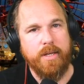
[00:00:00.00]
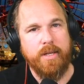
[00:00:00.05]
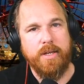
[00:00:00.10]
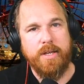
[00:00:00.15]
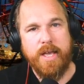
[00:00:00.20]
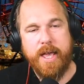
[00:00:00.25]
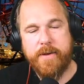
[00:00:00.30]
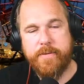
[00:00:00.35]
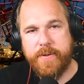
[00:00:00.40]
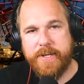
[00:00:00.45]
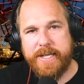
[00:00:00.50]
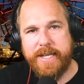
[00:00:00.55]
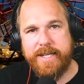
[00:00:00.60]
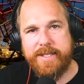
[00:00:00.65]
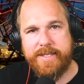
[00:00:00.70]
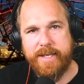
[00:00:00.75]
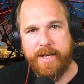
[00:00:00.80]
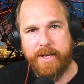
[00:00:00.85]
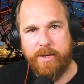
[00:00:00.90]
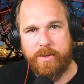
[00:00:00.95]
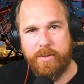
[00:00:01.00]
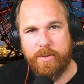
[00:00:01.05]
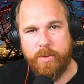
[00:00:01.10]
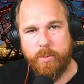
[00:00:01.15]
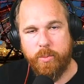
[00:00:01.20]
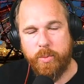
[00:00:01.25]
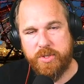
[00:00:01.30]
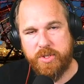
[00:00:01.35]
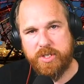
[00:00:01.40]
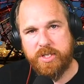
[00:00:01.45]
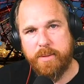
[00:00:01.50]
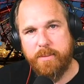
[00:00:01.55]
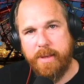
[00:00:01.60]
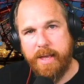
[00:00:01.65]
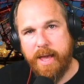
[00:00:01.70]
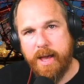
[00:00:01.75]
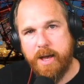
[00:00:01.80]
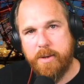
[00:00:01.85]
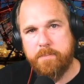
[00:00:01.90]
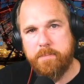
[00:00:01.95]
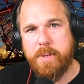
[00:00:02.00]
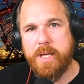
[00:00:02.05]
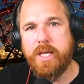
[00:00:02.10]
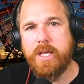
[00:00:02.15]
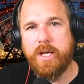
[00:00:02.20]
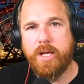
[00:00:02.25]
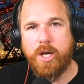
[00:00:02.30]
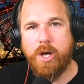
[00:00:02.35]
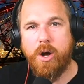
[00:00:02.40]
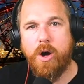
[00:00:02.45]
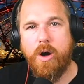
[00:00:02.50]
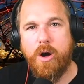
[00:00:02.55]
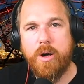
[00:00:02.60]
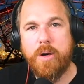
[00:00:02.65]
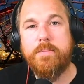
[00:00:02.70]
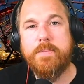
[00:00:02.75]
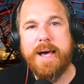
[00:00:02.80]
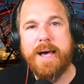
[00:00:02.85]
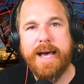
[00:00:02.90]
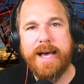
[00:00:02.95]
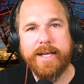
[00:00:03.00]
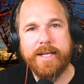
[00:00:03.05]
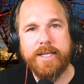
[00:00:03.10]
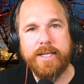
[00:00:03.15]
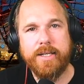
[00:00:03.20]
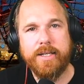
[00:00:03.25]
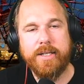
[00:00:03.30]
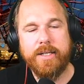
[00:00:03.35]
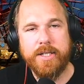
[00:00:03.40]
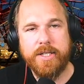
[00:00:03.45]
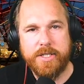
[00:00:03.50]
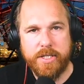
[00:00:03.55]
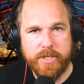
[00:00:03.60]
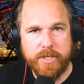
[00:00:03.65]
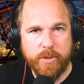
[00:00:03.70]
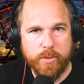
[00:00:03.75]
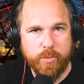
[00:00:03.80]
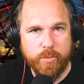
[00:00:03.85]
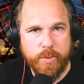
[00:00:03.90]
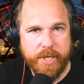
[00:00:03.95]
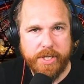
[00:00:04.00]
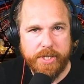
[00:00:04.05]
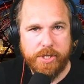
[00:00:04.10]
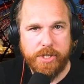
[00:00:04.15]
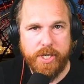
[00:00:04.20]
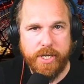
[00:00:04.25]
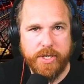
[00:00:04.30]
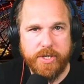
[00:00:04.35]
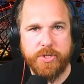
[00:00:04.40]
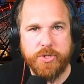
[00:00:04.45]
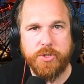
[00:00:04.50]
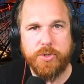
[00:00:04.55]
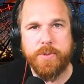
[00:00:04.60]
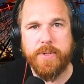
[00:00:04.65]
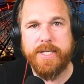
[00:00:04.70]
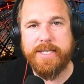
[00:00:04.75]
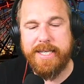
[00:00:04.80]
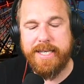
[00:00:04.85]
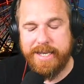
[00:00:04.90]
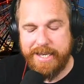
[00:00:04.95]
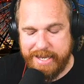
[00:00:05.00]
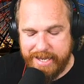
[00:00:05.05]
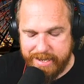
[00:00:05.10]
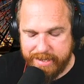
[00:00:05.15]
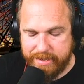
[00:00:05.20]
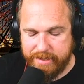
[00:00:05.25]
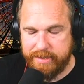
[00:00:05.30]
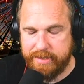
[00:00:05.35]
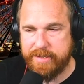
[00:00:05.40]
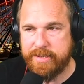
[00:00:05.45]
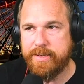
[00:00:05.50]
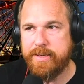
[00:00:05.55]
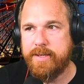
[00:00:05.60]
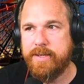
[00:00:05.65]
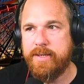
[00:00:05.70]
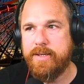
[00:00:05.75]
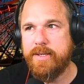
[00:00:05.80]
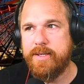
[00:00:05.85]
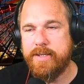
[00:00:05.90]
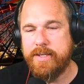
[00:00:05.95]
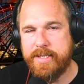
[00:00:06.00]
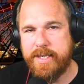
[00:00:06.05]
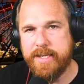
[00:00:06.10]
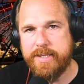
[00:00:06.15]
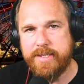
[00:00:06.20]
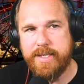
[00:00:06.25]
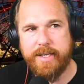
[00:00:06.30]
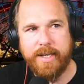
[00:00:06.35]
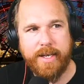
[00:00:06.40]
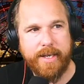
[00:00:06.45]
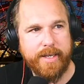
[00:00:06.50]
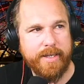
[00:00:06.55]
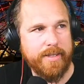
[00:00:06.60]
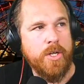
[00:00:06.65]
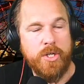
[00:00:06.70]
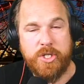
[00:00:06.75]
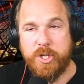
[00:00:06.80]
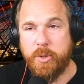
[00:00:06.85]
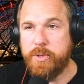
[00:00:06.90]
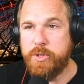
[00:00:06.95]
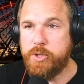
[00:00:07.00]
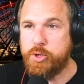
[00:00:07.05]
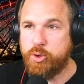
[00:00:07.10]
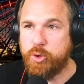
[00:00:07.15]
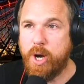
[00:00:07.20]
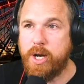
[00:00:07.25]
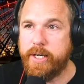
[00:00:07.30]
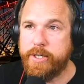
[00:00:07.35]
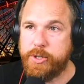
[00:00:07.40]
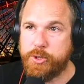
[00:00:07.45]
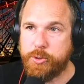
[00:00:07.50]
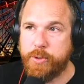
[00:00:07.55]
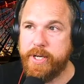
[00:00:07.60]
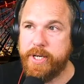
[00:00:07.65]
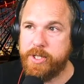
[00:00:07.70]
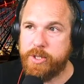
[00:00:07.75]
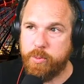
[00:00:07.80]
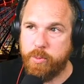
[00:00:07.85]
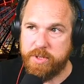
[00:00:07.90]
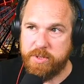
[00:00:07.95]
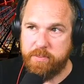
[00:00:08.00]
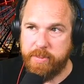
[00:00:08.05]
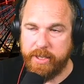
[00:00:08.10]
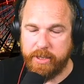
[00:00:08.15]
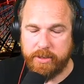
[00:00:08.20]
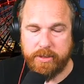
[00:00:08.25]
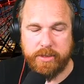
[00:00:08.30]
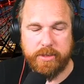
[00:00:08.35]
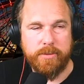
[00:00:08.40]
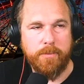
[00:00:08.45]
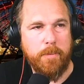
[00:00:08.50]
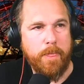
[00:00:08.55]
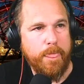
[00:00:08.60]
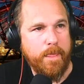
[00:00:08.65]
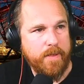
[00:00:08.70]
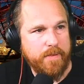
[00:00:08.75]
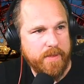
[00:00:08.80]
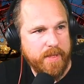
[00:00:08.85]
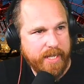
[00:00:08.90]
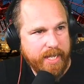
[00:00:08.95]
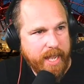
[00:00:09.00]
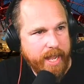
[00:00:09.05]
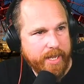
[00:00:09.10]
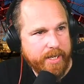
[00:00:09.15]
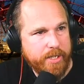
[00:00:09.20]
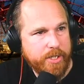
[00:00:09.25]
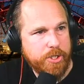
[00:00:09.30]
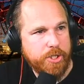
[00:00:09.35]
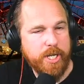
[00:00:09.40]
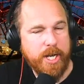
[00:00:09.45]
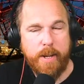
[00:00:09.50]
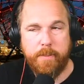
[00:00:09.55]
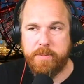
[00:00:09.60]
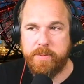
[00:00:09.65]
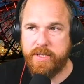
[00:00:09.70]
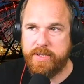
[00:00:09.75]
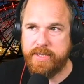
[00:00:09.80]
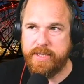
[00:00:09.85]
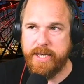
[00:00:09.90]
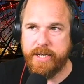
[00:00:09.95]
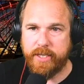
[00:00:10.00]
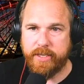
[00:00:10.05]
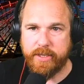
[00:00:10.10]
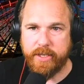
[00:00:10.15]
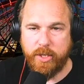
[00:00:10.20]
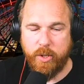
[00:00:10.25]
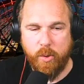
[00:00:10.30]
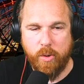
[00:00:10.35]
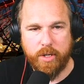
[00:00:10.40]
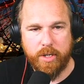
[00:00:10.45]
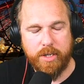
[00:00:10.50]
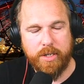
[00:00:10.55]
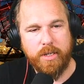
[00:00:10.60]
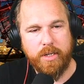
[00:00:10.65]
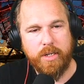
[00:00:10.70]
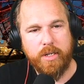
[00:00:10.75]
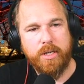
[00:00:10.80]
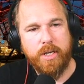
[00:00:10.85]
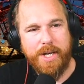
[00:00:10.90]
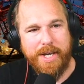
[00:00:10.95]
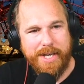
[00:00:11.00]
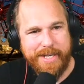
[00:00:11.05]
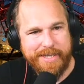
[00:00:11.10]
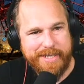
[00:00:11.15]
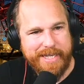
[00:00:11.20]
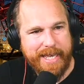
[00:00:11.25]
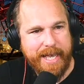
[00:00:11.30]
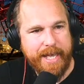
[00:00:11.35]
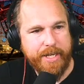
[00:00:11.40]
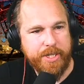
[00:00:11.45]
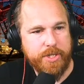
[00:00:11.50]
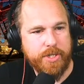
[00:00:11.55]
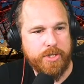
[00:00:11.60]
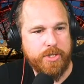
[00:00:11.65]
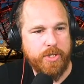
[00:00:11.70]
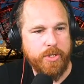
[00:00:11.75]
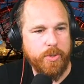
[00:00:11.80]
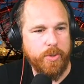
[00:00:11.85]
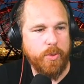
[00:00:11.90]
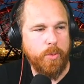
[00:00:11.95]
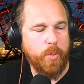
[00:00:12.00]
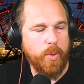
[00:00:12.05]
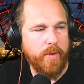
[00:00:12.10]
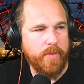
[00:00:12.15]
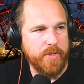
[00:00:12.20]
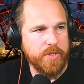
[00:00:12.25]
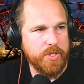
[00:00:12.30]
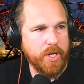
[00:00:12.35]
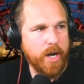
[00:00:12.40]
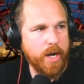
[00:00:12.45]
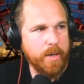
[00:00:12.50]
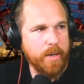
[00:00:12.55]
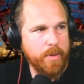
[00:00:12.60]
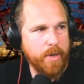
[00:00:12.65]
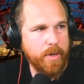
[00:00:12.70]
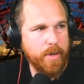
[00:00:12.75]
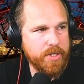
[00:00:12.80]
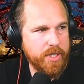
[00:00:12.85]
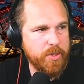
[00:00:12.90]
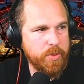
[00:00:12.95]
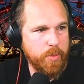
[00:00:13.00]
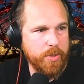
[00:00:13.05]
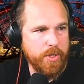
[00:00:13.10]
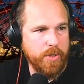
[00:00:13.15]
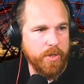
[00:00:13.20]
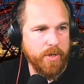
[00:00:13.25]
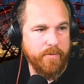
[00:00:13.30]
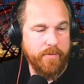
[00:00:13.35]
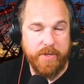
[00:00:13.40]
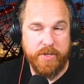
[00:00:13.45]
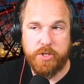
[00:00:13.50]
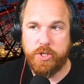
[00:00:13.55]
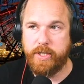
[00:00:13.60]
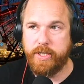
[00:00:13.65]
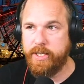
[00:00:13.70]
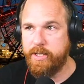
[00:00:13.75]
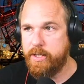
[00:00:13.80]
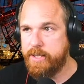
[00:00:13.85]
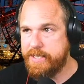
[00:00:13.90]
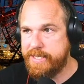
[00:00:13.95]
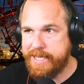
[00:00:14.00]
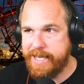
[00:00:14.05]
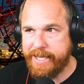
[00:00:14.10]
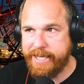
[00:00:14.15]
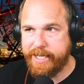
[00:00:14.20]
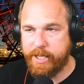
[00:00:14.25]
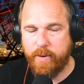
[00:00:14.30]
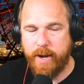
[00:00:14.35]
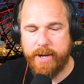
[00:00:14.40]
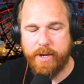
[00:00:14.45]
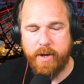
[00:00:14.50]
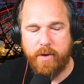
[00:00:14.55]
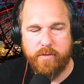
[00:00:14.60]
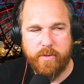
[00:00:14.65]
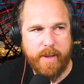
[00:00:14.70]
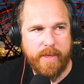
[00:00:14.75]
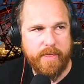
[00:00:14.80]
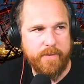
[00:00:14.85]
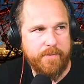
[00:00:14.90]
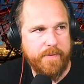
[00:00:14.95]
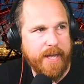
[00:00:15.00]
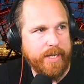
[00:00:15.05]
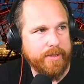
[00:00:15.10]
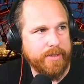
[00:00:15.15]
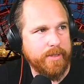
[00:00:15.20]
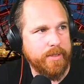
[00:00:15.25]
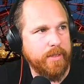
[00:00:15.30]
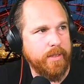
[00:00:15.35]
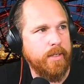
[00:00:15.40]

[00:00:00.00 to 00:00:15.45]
every detail would somehow be a callback to the rich history that is Disneyland. So when Trolley Treats was built, the candy shop that's there on the corner attached to where the Starbucks is when you eventually take a right over by the fountain,